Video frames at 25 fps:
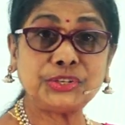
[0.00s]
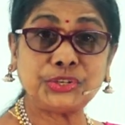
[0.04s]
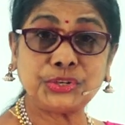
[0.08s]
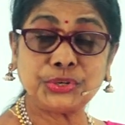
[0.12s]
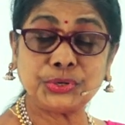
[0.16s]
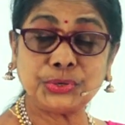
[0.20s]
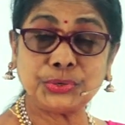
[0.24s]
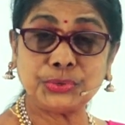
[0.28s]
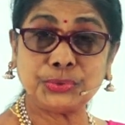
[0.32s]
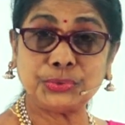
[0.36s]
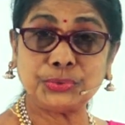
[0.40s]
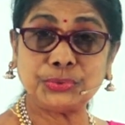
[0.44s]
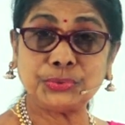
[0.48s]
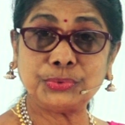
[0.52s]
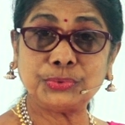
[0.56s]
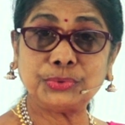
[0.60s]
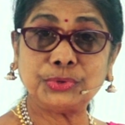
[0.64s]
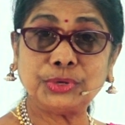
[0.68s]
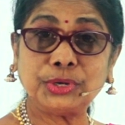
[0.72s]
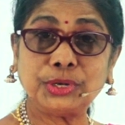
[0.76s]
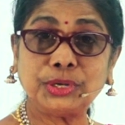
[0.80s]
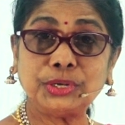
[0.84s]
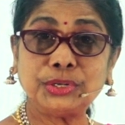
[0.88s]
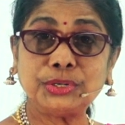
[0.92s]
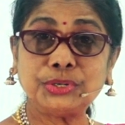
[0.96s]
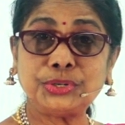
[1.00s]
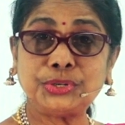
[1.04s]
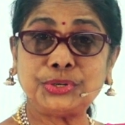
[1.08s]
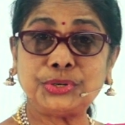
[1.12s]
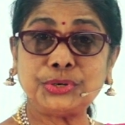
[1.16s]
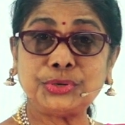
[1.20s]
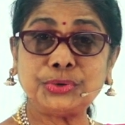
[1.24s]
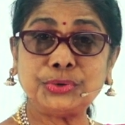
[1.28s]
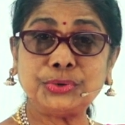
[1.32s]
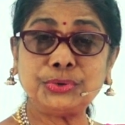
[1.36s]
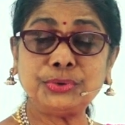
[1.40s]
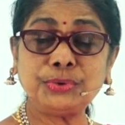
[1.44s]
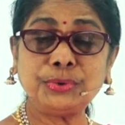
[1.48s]
2.
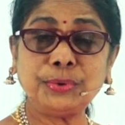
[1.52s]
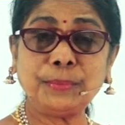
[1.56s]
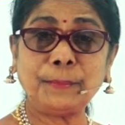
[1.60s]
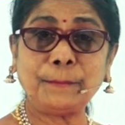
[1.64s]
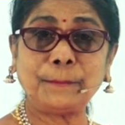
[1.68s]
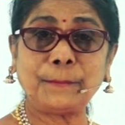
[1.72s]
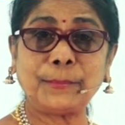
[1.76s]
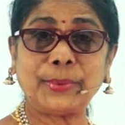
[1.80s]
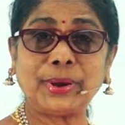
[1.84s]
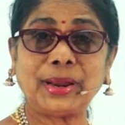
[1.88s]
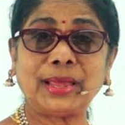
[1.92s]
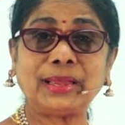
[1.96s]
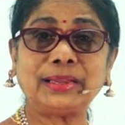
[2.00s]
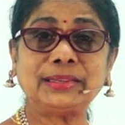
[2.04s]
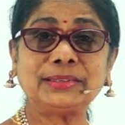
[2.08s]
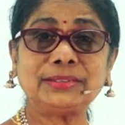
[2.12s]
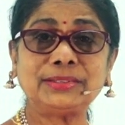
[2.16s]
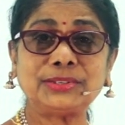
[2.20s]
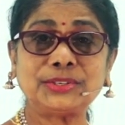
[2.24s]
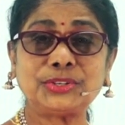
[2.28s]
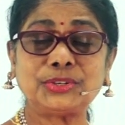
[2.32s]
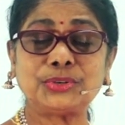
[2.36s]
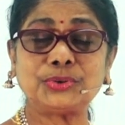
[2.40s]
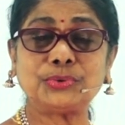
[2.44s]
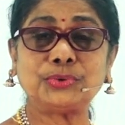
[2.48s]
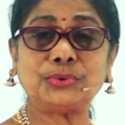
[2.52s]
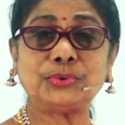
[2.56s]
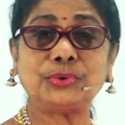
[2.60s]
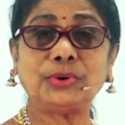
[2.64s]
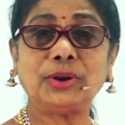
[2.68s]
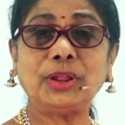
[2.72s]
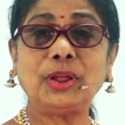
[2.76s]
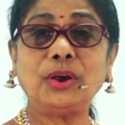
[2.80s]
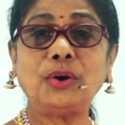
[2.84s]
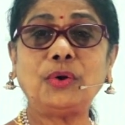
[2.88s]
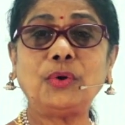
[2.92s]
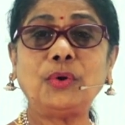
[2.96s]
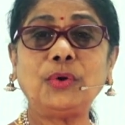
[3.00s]
2 plus 2.
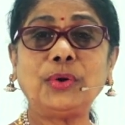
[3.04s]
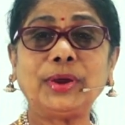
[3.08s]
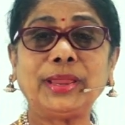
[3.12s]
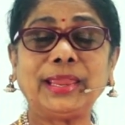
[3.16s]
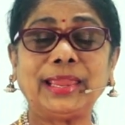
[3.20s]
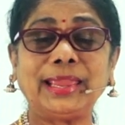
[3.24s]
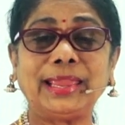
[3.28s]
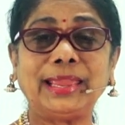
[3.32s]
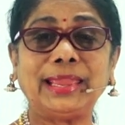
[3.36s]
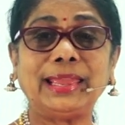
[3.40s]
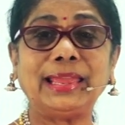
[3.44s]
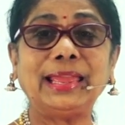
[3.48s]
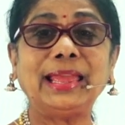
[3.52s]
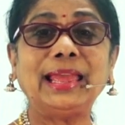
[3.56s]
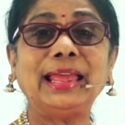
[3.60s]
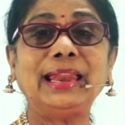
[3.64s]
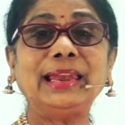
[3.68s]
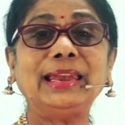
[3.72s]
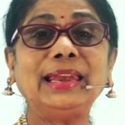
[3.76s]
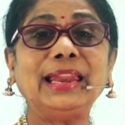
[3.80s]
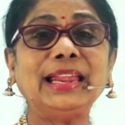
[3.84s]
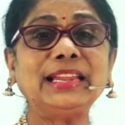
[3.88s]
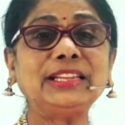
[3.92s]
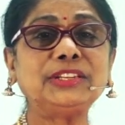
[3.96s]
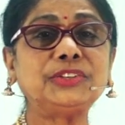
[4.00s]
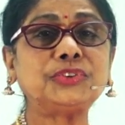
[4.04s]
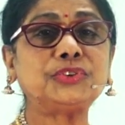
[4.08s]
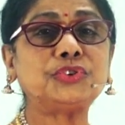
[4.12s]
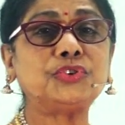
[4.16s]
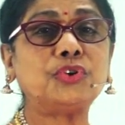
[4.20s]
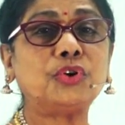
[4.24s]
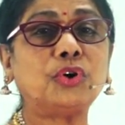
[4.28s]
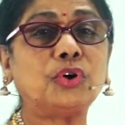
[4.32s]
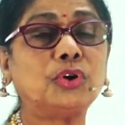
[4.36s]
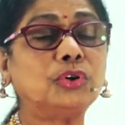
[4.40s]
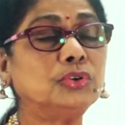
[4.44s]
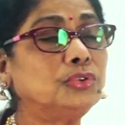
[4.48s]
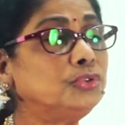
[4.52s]
Okay, let's
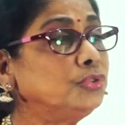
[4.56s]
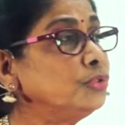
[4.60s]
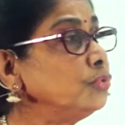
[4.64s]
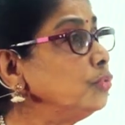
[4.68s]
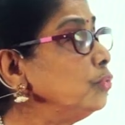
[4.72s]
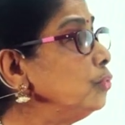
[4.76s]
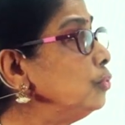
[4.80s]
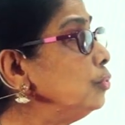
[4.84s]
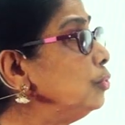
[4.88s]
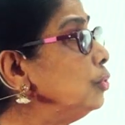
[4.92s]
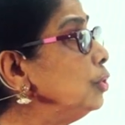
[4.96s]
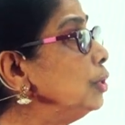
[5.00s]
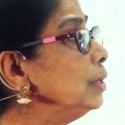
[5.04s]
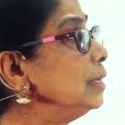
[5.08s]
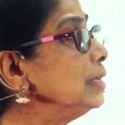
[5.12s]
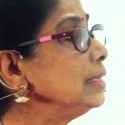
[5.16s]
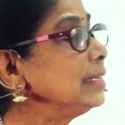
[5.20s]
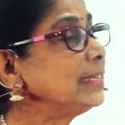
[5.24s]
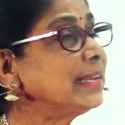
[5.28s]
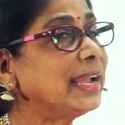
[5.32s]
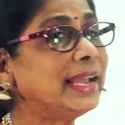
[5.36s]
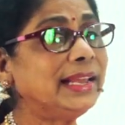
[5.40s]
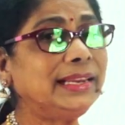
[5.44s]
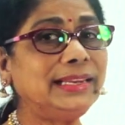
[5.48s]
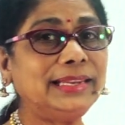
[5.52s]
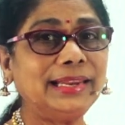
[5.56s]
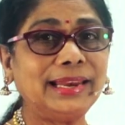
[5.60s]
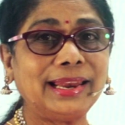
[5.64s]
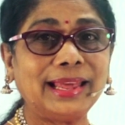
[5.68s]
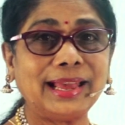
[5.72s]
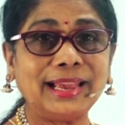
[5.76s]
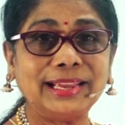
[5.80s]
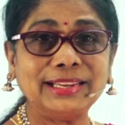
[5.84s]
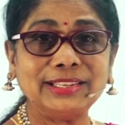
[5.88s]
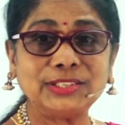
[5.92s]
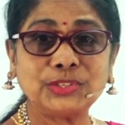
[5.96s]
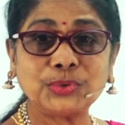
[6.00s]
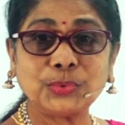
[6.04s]
draw two tiny
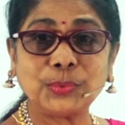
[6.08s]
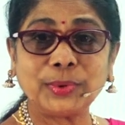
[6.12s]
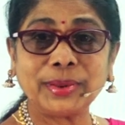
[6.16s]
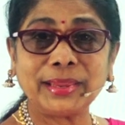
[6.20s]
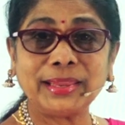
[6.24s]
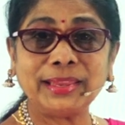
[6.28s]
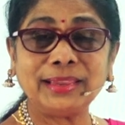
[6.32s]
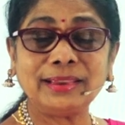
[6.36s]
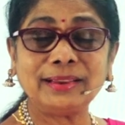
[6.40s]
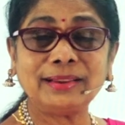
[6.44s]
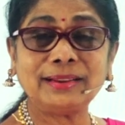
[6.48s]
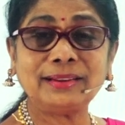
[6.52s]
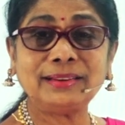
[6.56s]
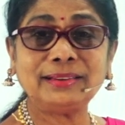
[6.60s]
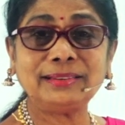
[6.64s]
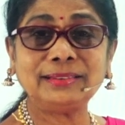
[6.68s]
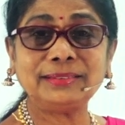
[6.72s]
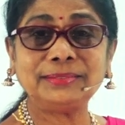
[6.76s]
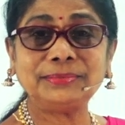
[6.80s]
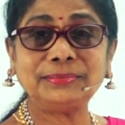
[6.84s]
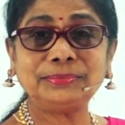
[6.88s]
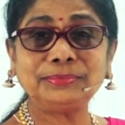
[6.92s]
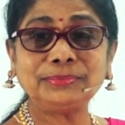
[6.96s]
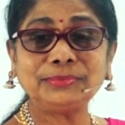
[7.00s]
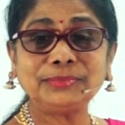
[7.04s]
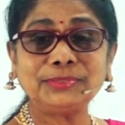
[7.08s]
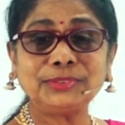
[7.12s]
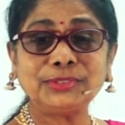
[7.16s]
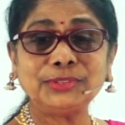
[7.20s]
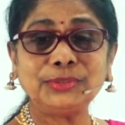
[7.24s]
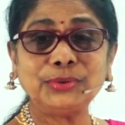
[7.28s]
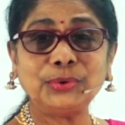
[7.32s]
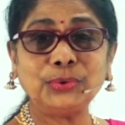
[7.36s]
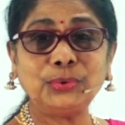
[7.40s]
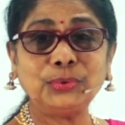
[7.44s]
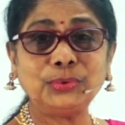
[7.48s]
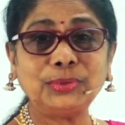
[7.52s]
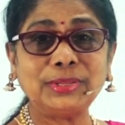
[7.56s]
lines over here.
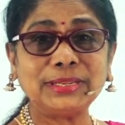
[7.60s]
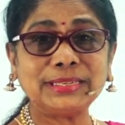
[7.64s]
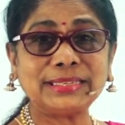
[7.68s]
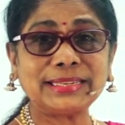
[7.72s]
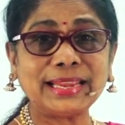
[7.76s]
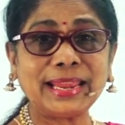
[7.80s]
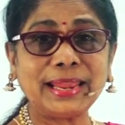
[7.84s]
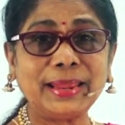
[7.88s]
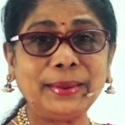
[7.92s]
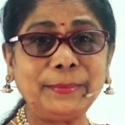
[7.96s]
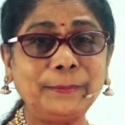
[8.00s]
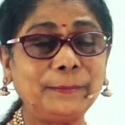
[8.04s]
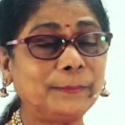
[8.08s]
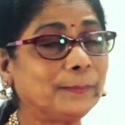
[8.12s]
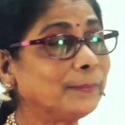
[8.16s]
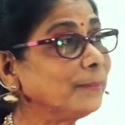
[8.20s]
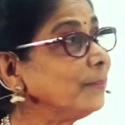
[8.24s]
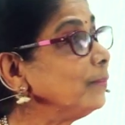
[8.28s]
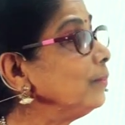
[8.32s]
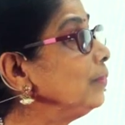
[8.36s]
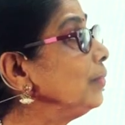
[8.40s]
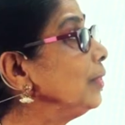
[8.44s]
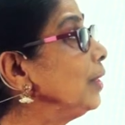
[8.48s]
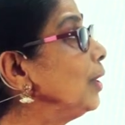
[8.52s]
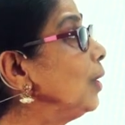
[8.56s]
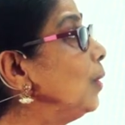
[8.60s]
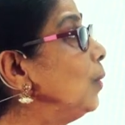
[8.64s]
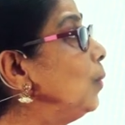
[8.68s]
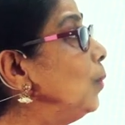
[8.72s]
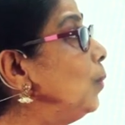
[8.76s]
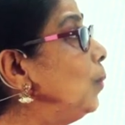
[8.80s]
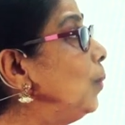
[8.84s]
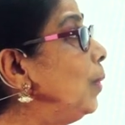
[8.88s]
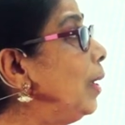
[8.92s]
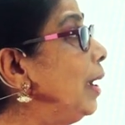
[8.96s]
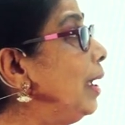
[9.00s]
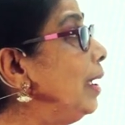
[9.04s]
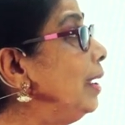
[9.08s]
You do the same.
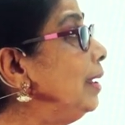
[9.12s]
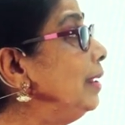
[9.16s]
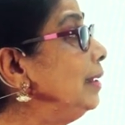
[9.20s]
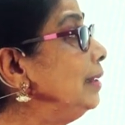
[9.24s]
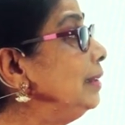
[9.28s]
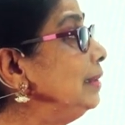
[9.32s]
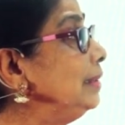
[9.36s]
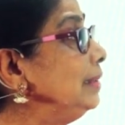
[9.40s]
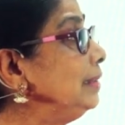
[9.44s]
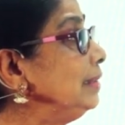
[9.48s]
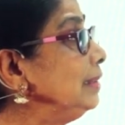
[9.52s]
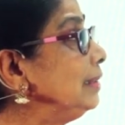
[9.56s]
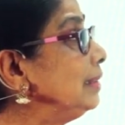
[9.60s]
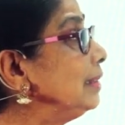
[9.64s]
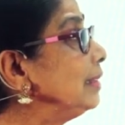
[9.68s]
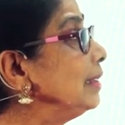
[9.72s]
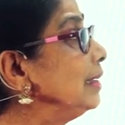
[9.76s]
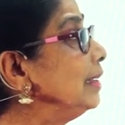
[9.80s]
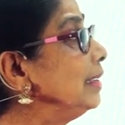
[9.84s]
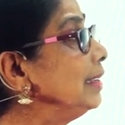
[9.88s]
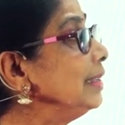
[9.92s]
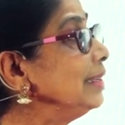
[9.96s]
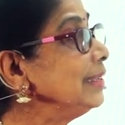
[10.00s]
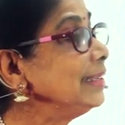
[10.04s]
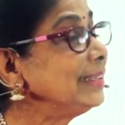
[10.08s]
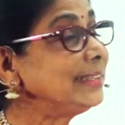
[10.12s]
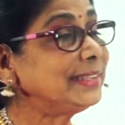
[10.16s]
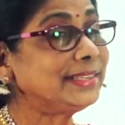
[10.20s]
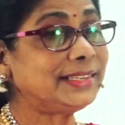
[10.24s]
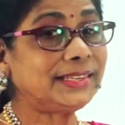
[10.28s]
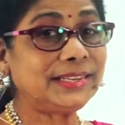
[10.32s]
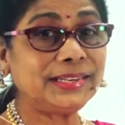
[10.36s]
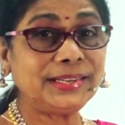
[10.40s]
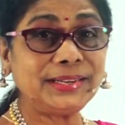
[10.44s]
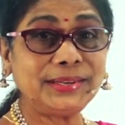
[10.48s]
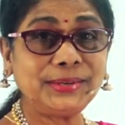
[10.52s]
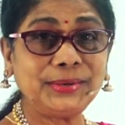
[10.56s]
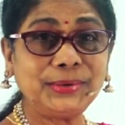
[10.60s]
1,
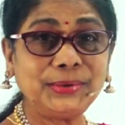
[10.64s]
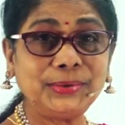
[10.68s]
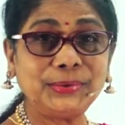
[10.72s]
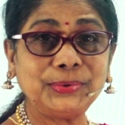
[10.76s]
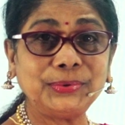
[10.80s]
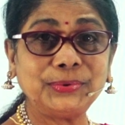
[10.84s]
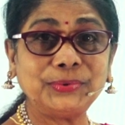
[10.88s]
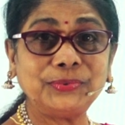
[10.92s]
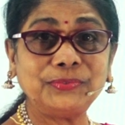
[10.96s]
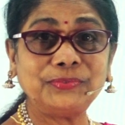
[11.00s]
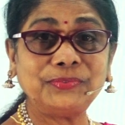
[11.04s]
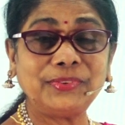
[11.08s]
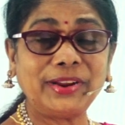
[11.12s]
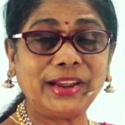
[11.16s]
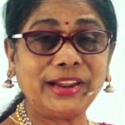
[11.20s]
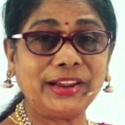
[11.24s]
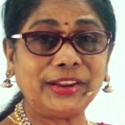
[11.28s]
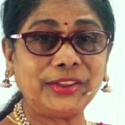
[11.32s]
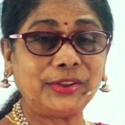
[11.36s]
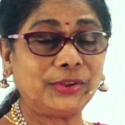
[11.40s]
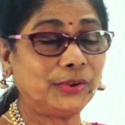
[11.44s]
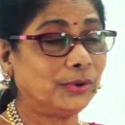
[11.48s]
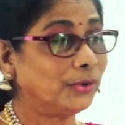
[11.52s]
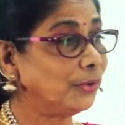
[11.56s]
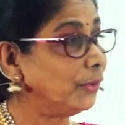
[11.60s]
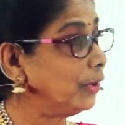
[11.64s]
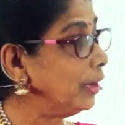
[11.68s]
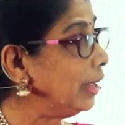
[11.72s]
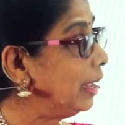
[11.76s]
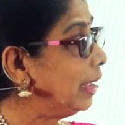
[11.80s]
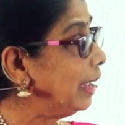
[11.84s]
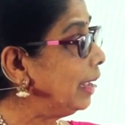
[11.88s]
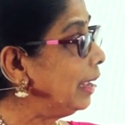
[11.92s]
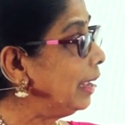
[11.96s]
2. Very good.